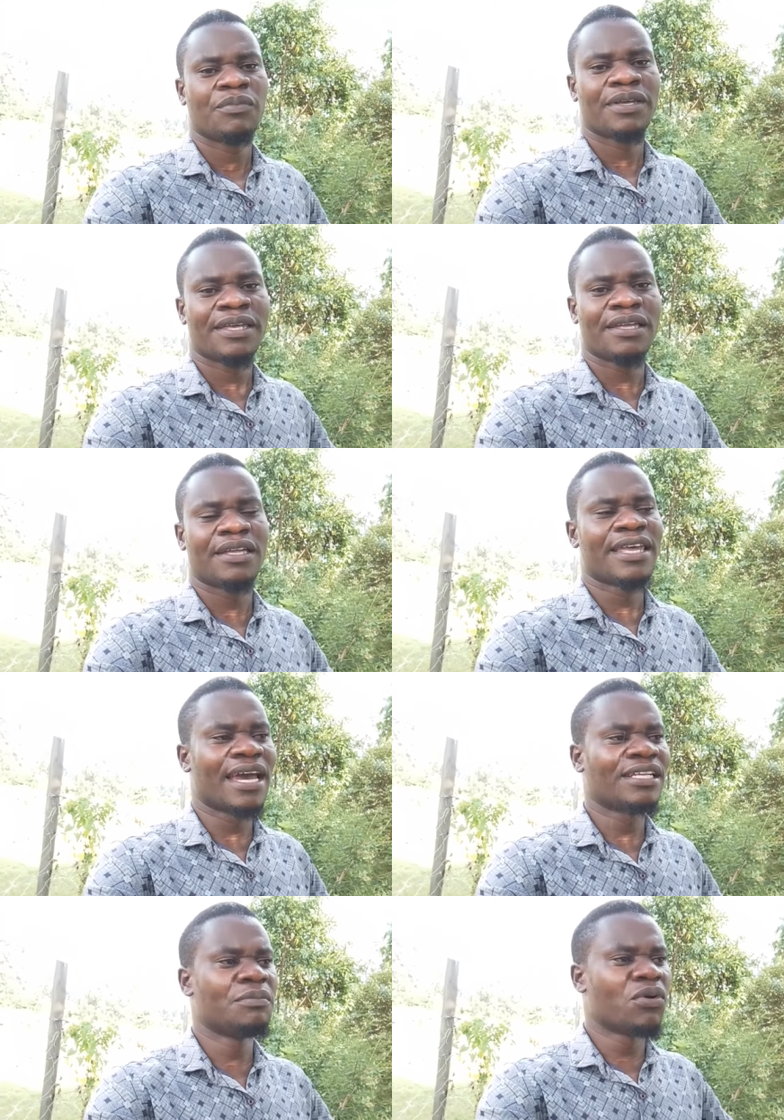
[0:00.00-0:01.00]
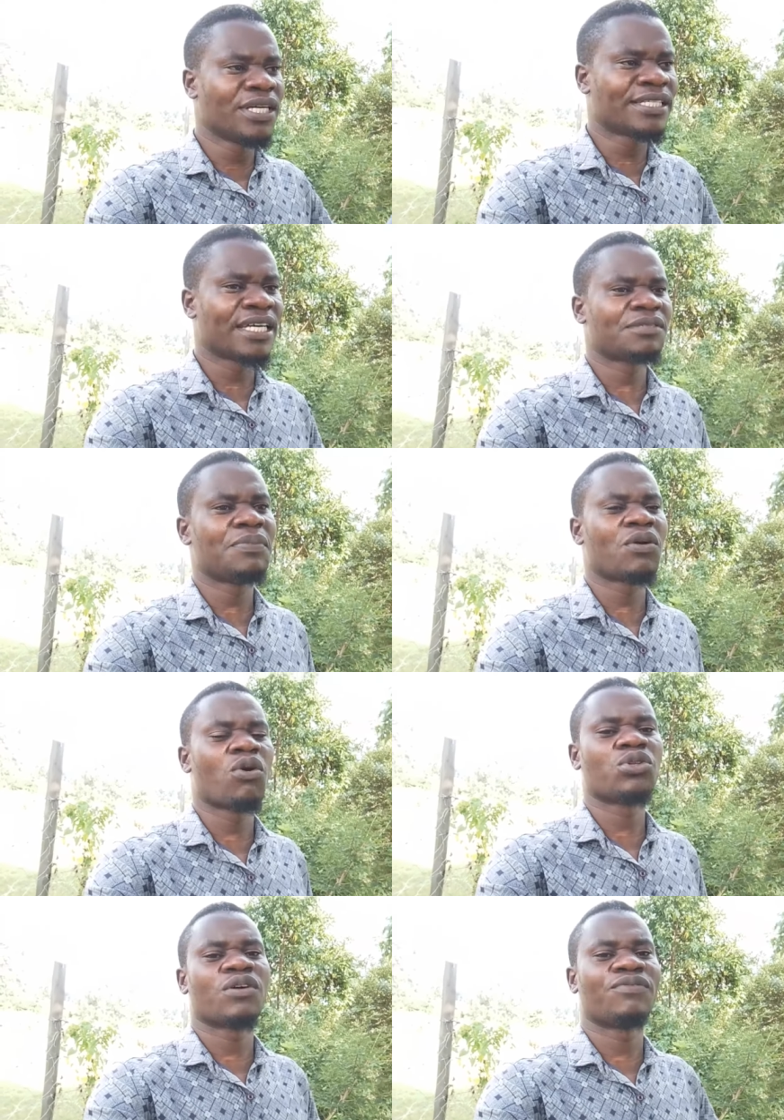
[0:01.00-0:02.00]
get demonetized because of
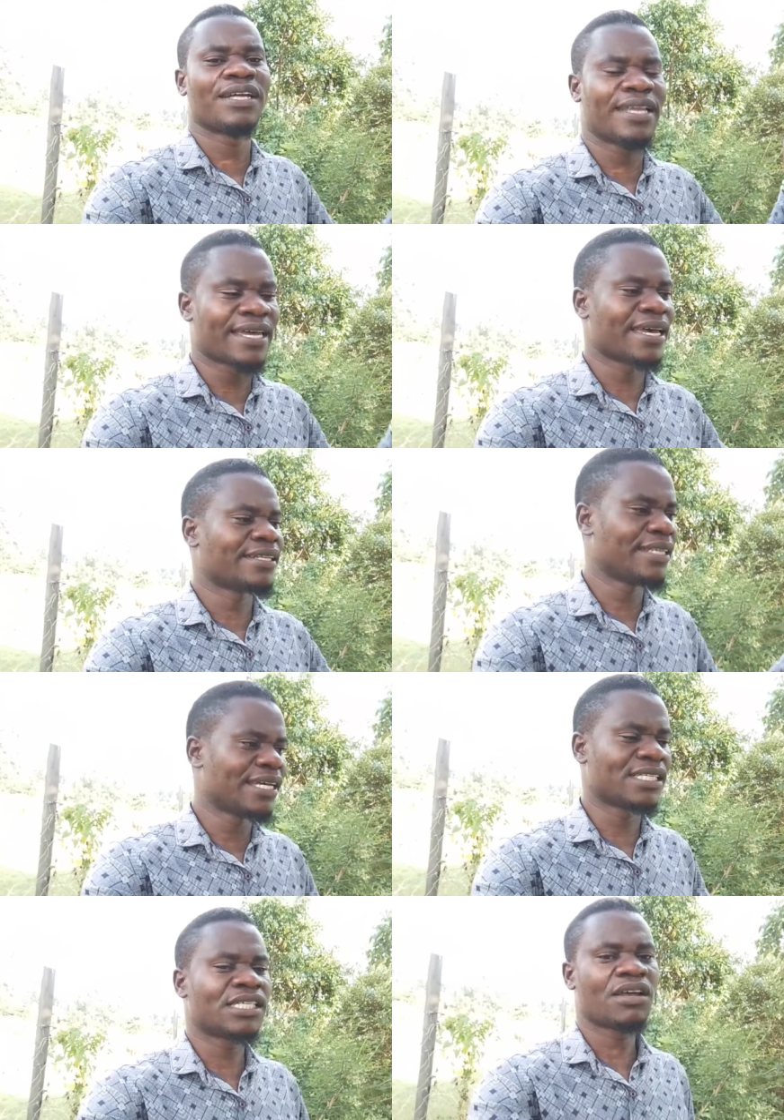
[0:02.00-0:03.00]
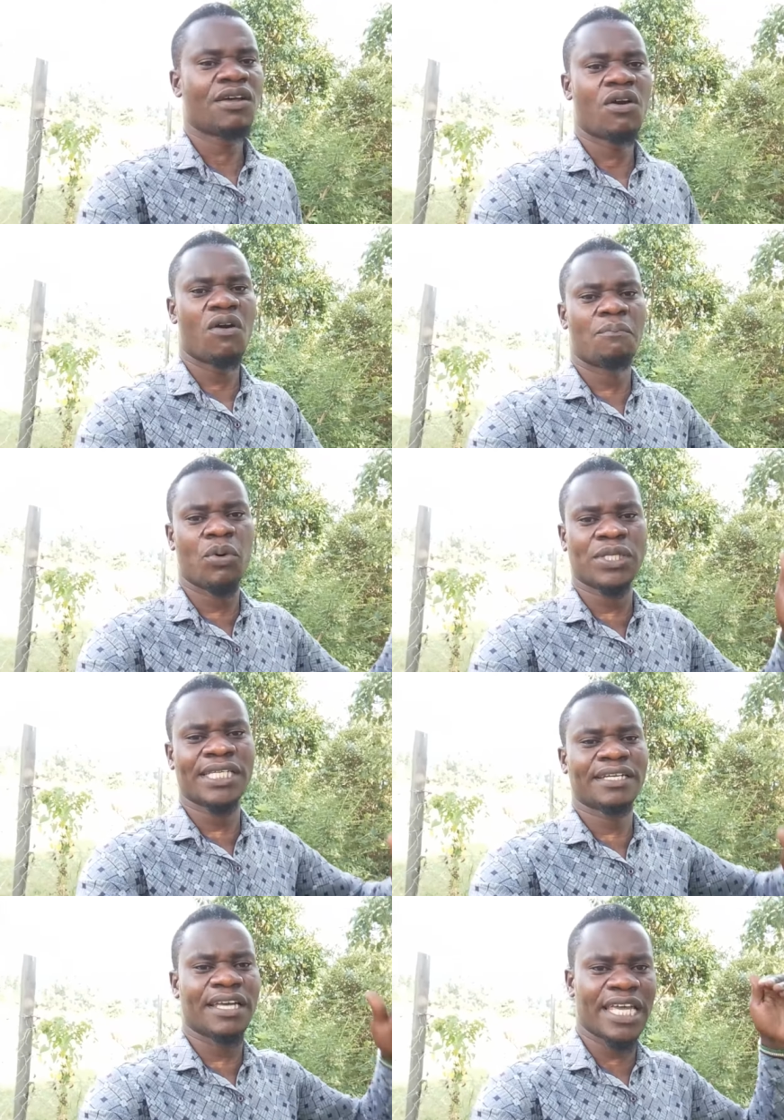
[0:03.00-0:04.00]
the nakedness or putting
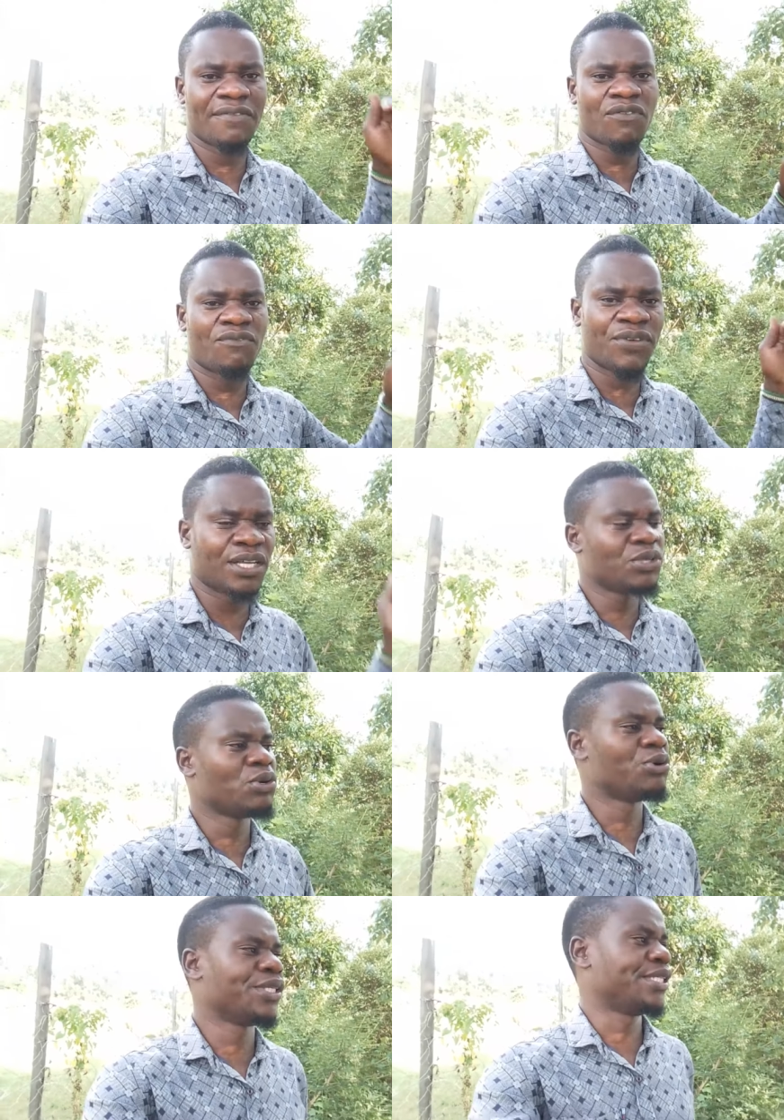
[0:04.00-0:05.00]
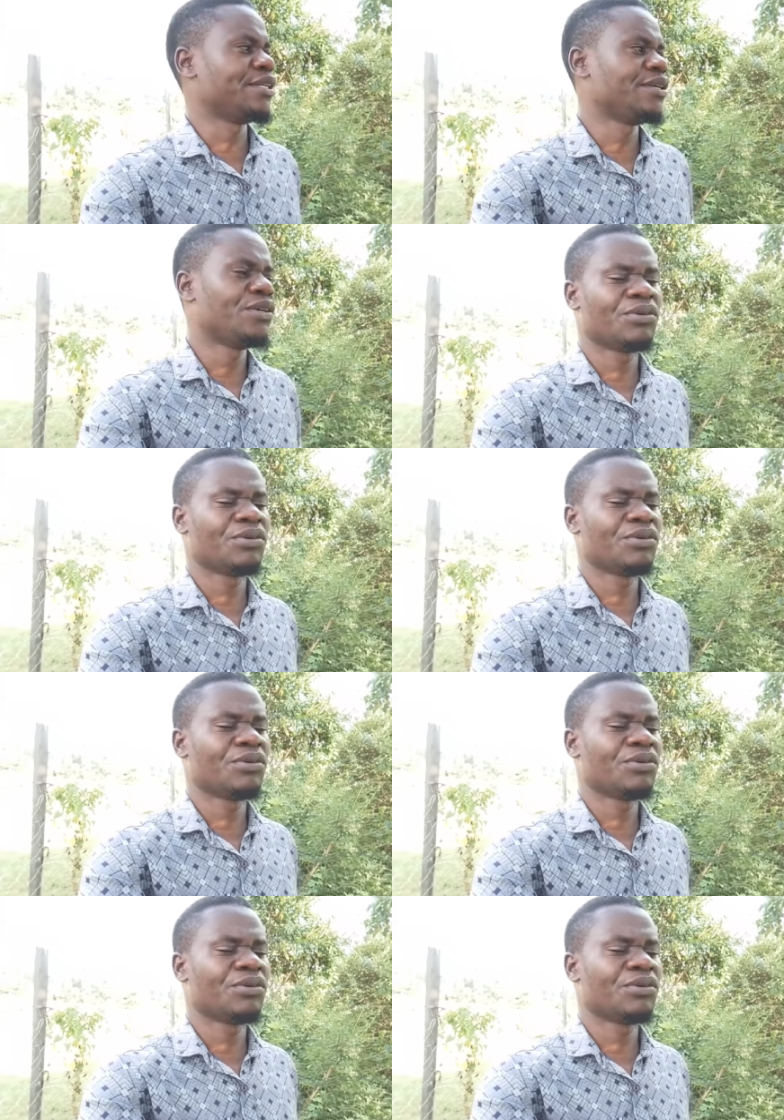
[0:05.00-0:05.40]
evil videos, you know.